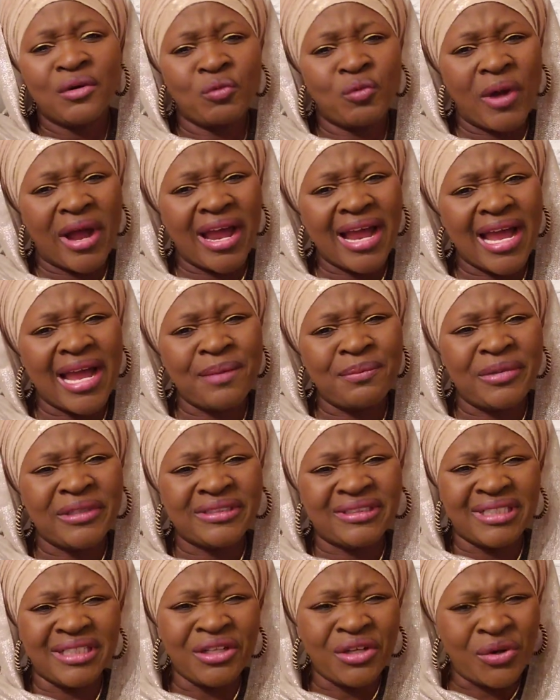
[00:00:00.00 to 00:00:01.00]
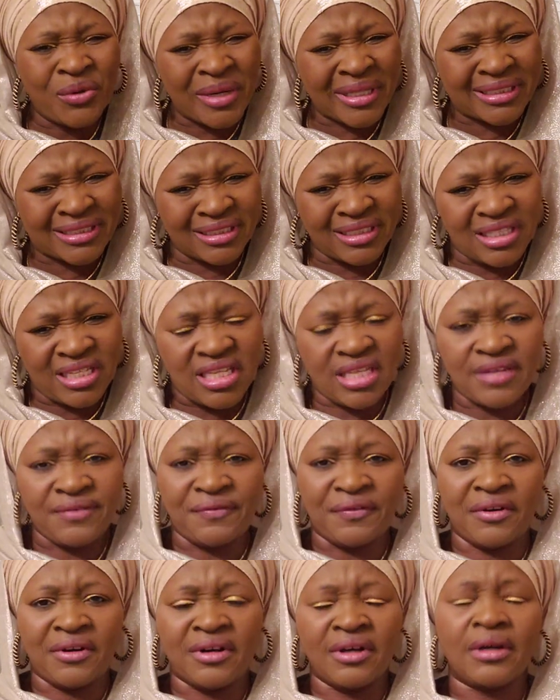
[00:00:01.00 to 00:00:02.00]
Wahhab is the great
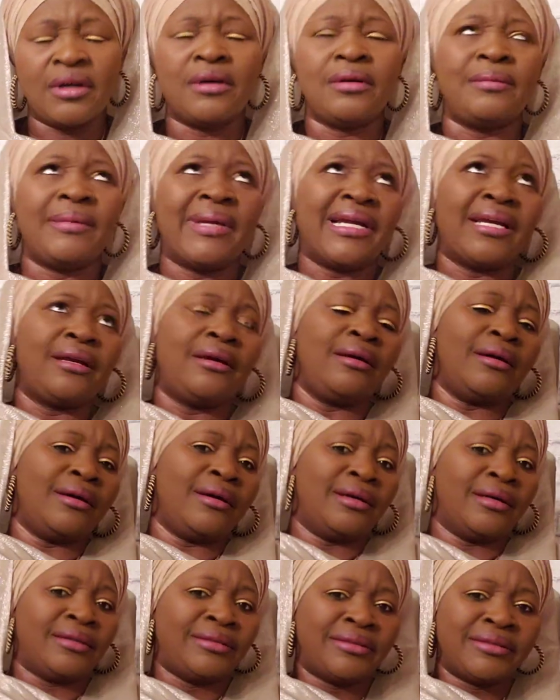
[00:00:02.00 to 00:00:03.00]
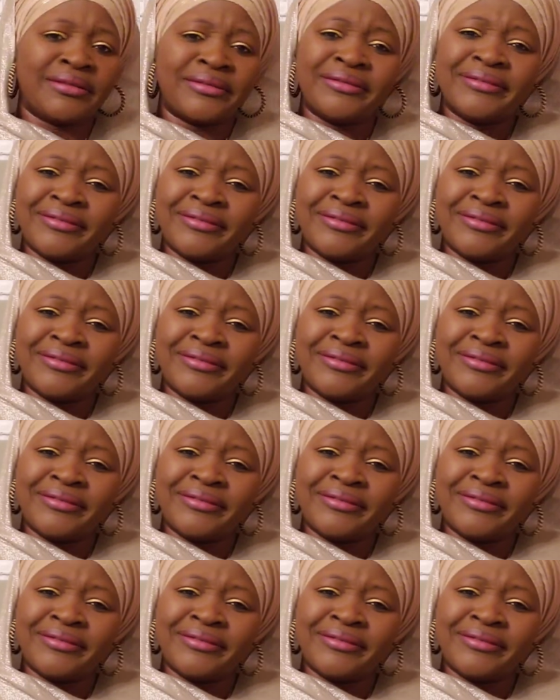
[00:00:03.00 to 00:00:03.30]
giver. Oh my God.